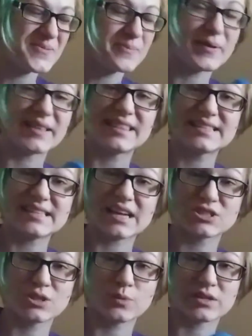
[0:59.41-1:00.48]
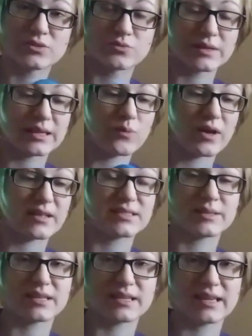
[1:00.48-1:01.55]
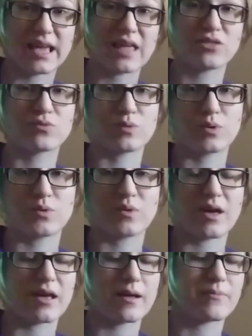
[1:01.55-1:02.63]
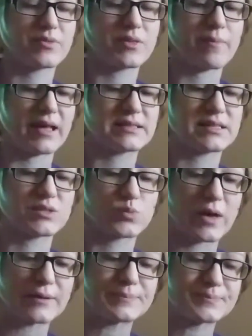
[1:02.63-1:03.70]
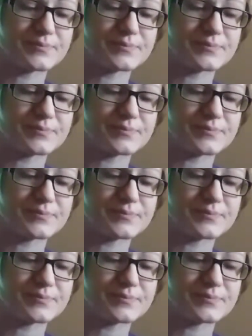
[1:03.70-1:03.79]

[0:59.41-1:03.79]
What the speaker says: But this actually works really well to get through the mats as well.